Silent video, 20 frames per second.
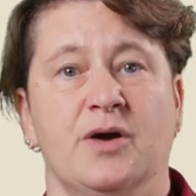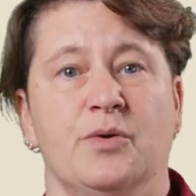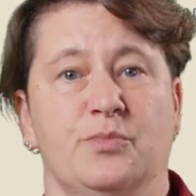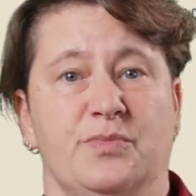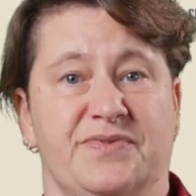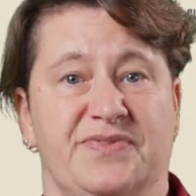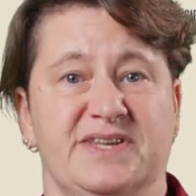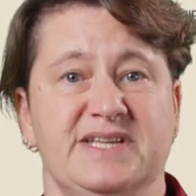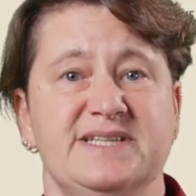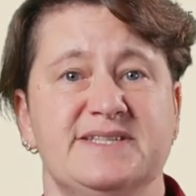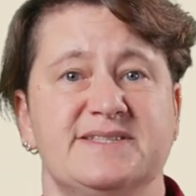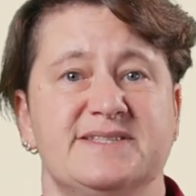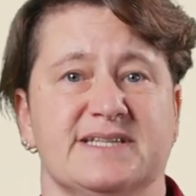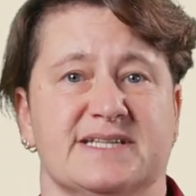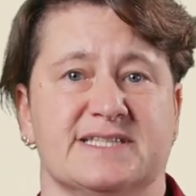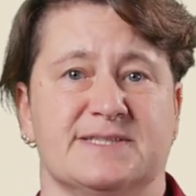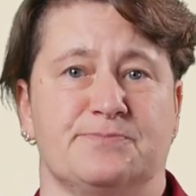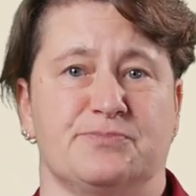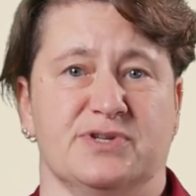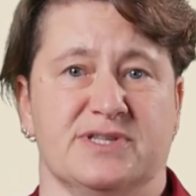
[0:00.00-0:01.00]
With these
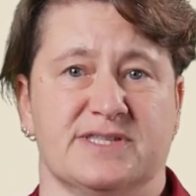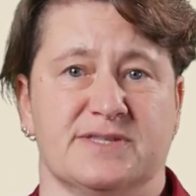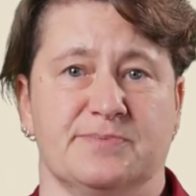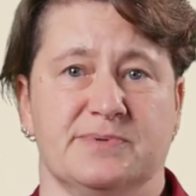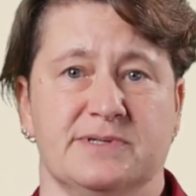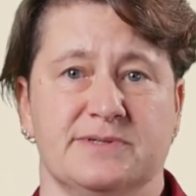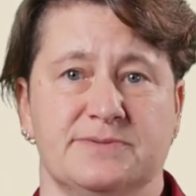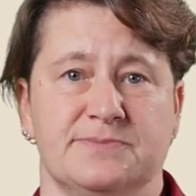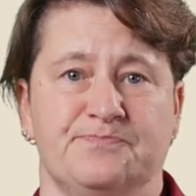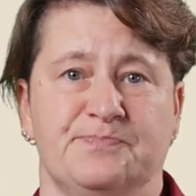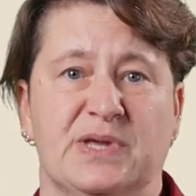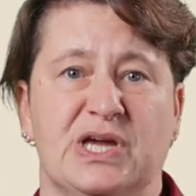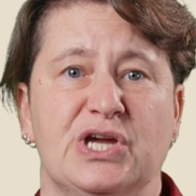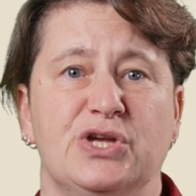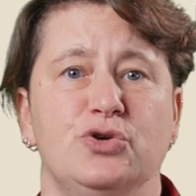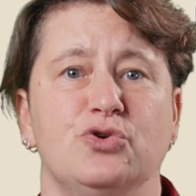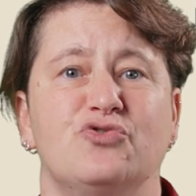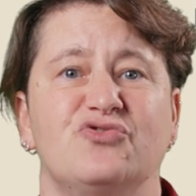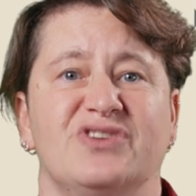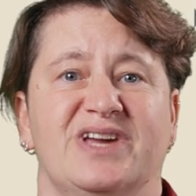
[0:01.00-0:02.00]
six principles,
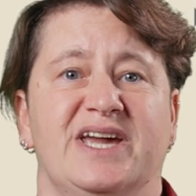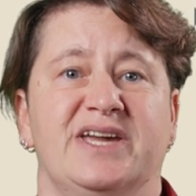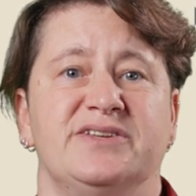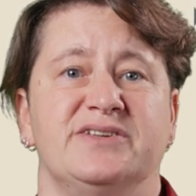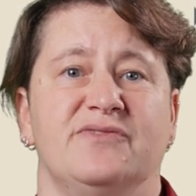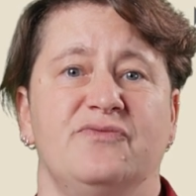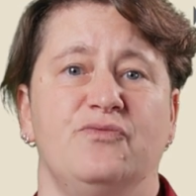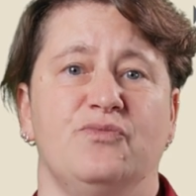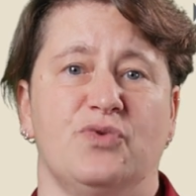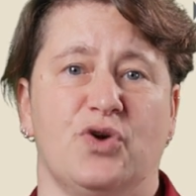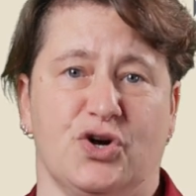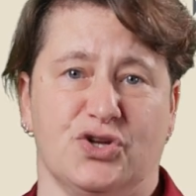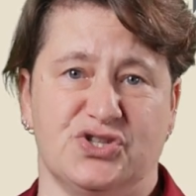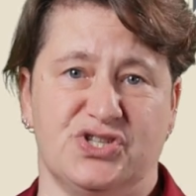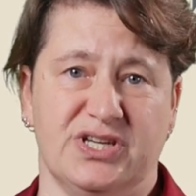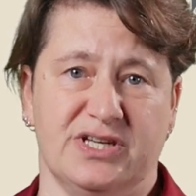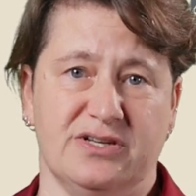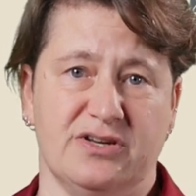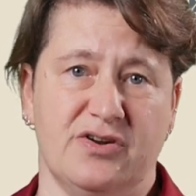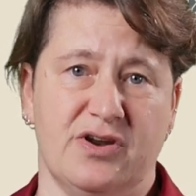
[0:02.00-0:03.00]
you create a
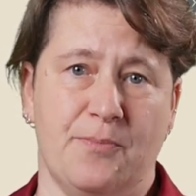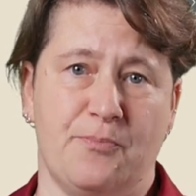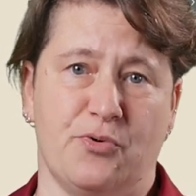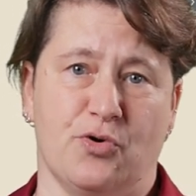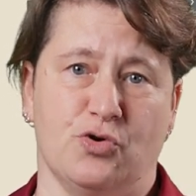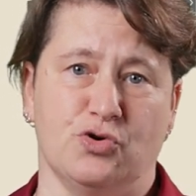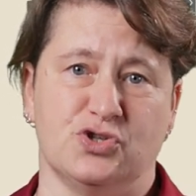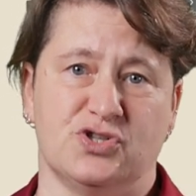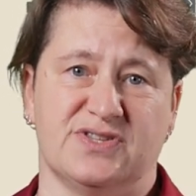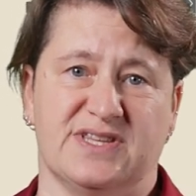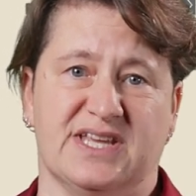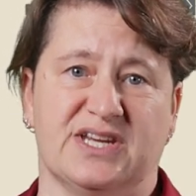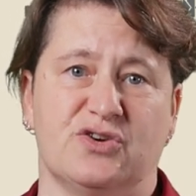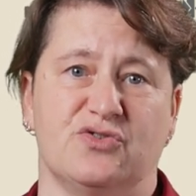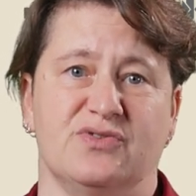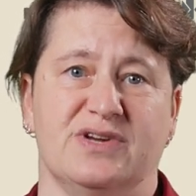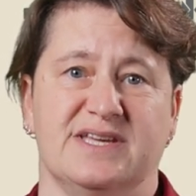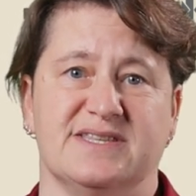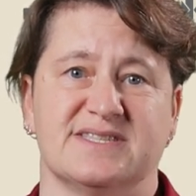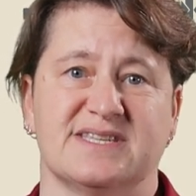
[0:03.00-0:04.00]
continued approach that
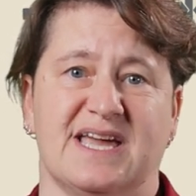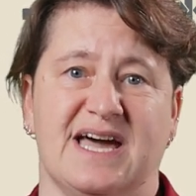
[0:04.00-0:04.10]
creates